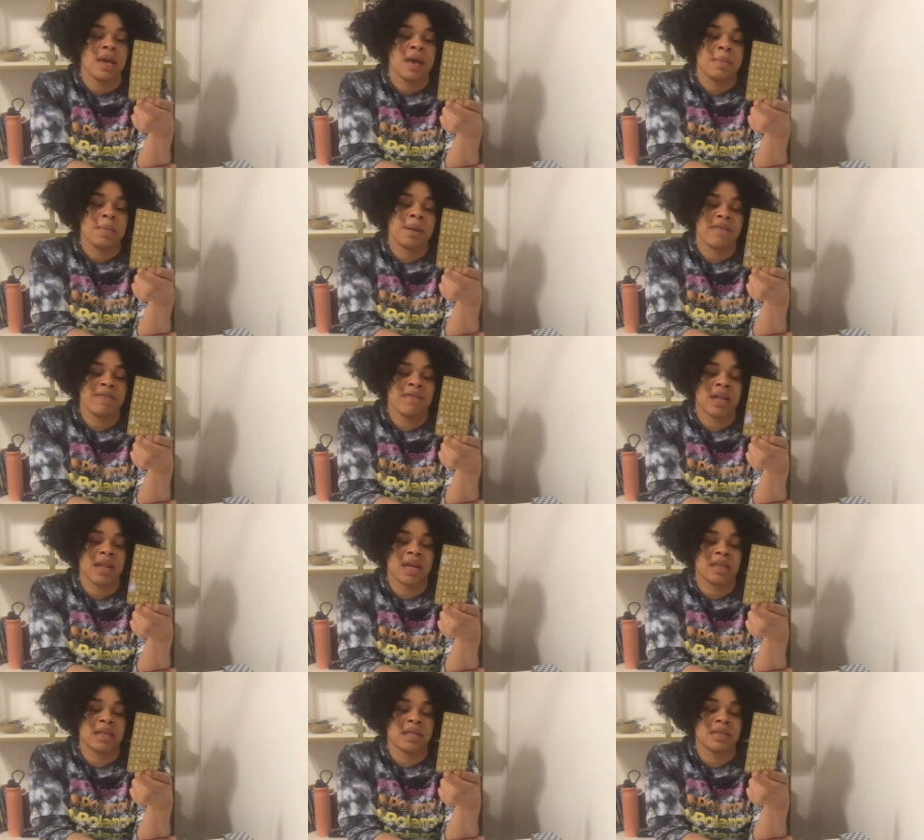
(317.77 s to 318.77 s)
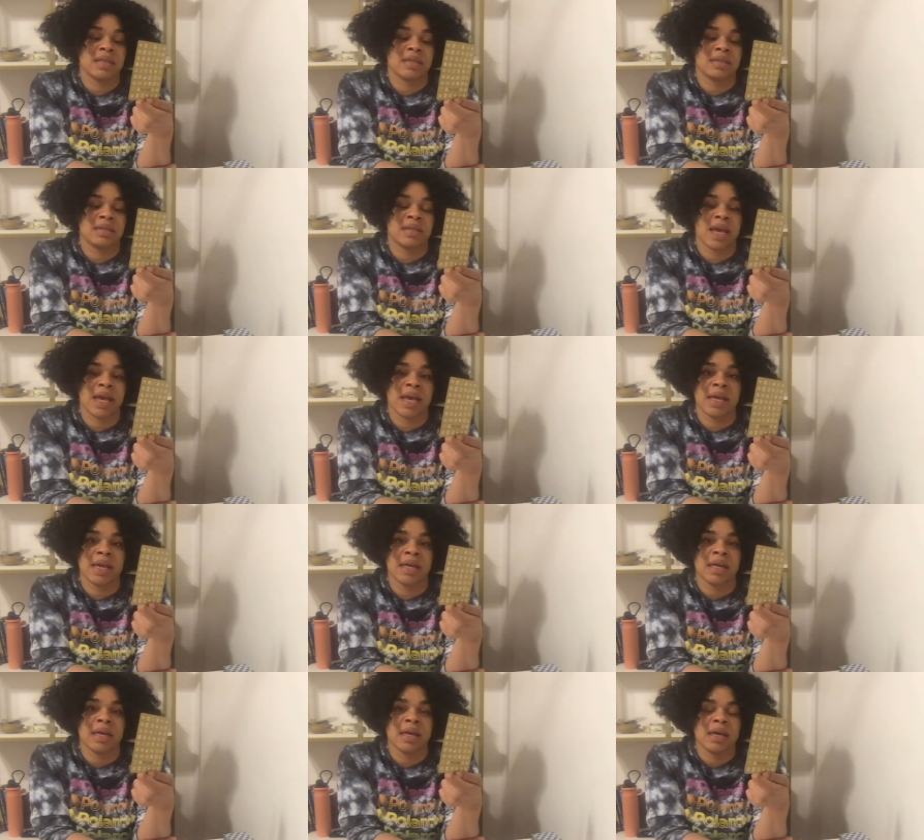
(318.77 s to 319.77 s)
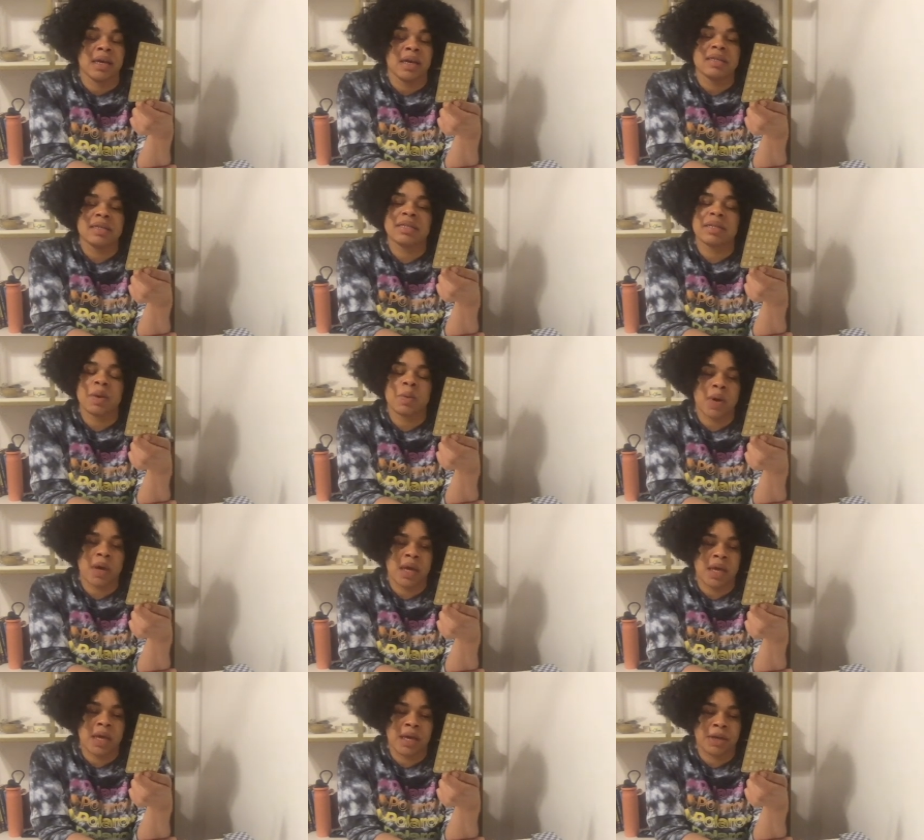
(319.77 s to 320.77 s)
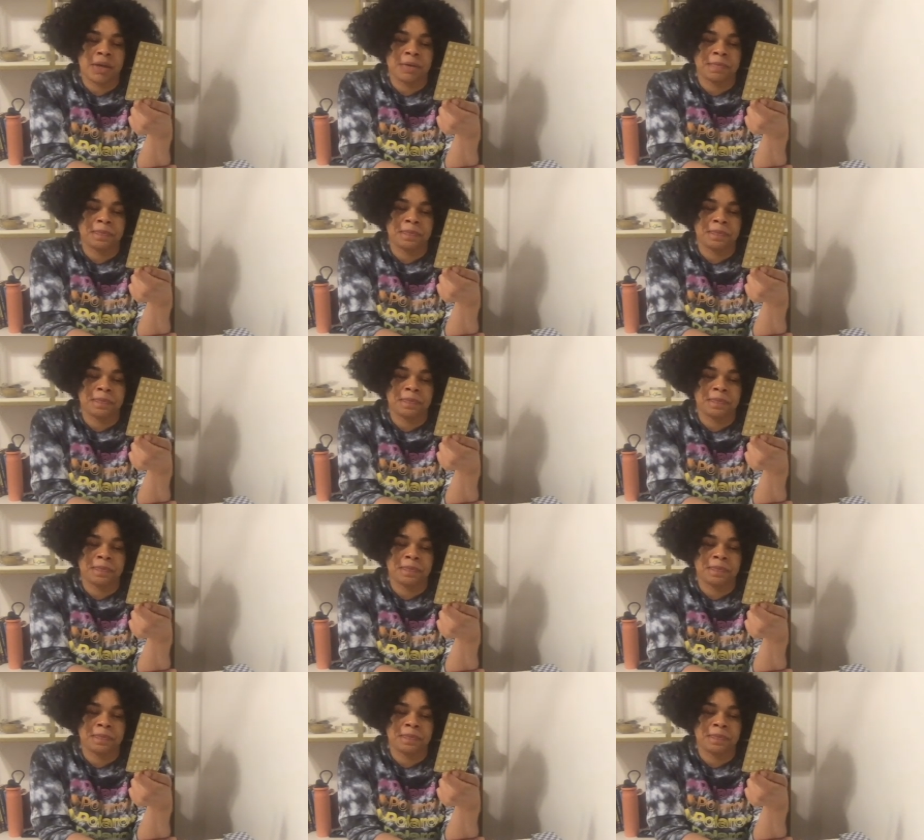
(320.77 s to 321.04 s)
But I feel like this is saying someone here